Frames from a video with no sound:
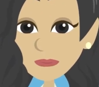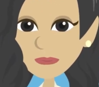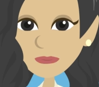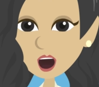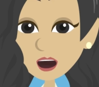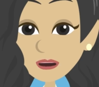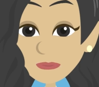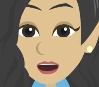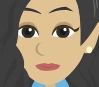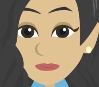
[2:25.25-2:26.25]
Those are
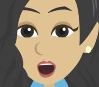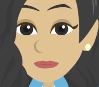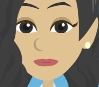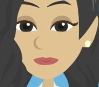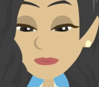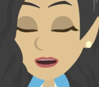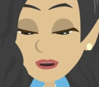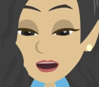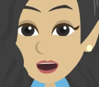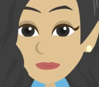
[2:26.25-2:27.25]
called OPT
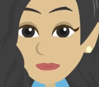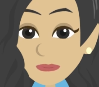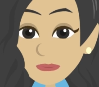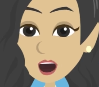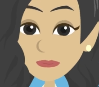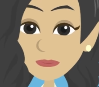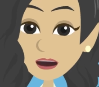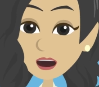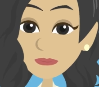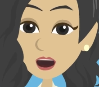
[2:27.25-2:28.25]
visas,
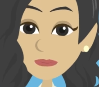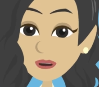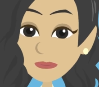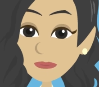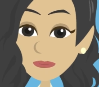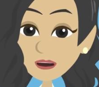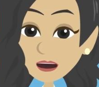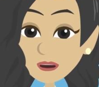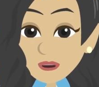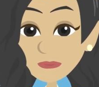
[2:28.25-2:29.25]
optional practical
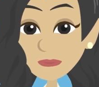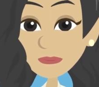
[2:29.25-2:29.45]
training.